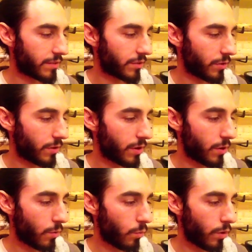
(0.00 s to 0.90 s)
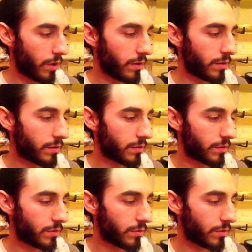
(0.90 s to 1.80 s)
So 1,
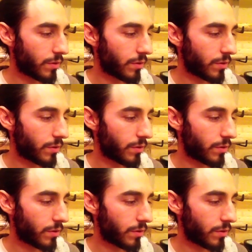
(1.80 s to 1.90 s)
2,